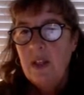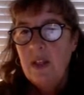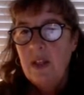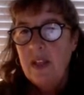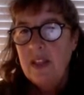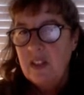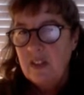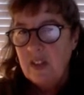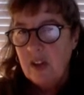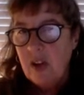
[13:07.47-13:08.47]
I think this
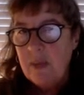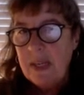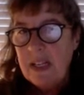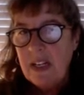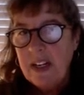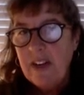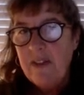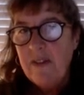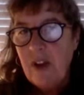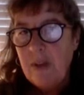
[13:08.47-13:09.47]
should all be clear
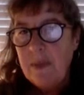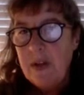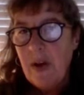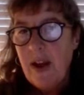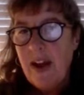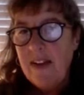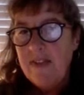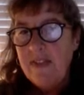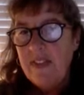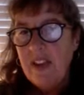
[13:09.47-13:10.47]
from the
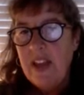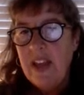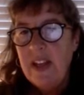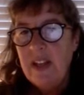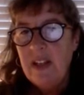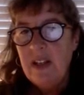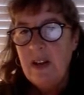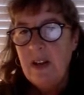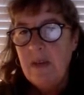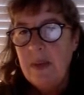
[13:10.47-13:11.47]
graph, and
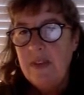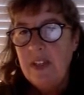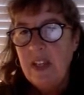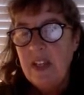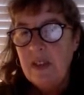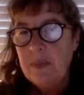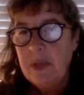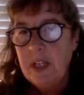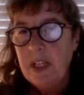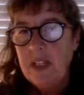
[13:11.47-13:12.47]
everything is
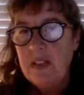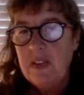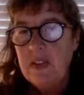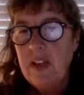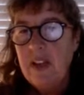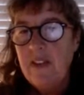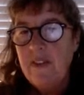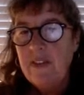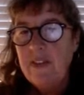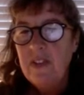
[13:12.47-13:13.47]
pretty
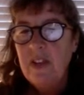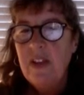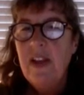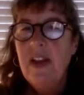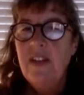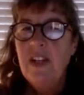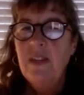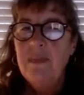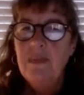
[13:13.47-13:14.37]
self-evident.